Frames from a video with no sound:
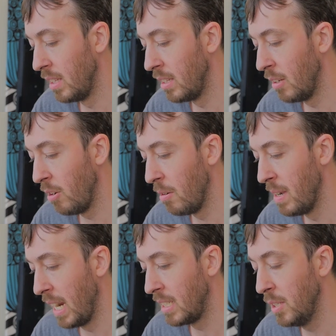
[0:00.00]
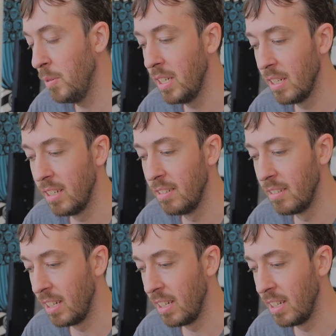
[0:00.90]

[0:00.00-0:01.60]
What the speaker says: that there are bacteria